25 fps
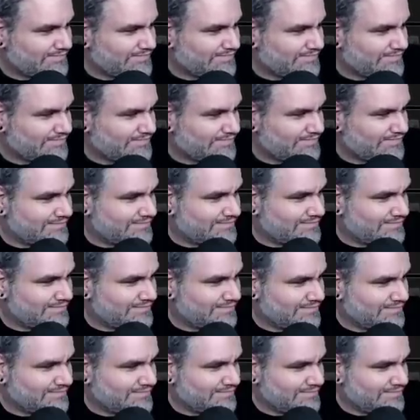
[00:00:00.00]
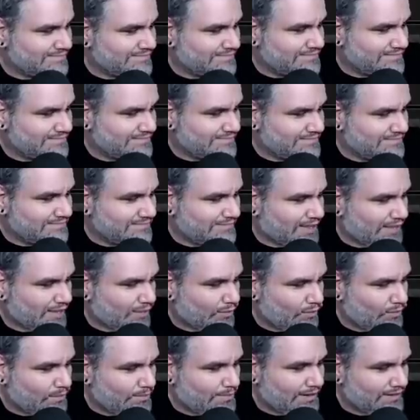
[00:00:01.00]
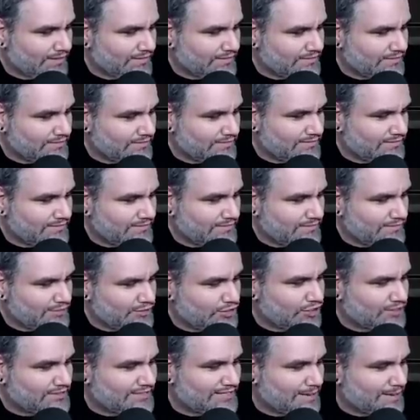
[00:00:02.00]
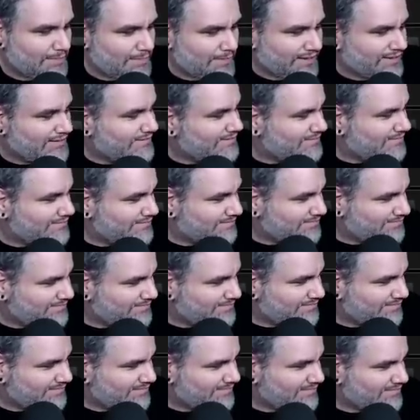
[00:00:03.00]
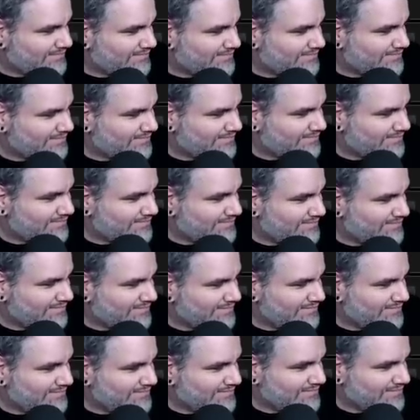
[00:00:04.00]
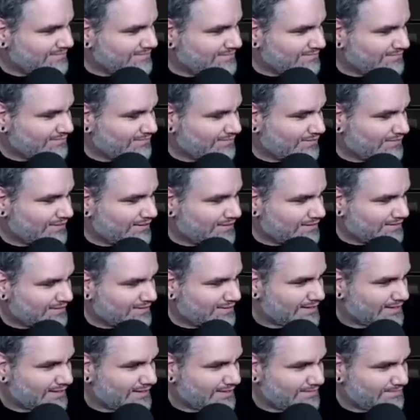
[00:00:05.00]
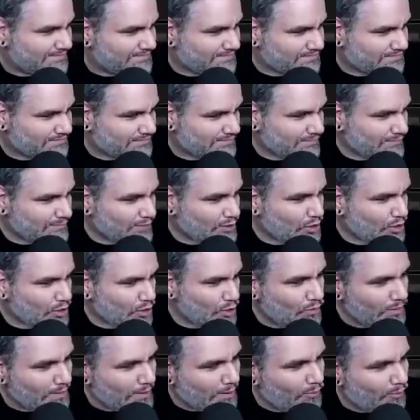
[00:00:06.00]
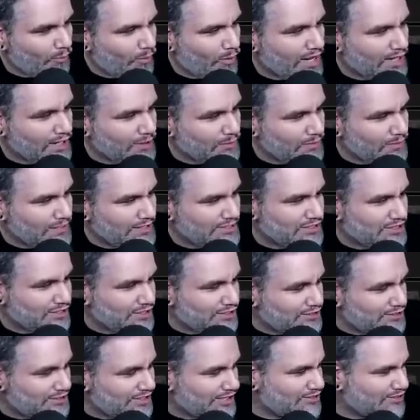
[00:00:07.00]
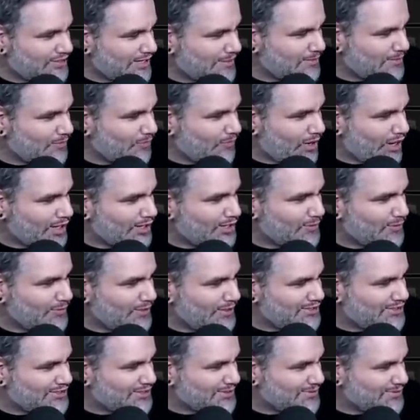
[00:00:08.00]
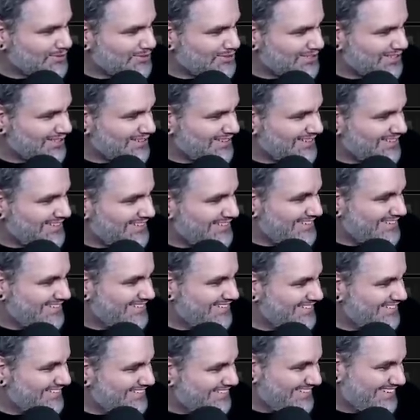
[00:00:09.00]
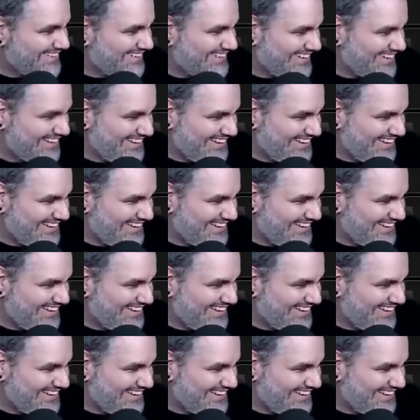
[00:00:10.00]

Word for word: Probably not. What about Giuseppe? No. Okay. What about Waluigi? You could change your name to Waluigi. Would you do it? No.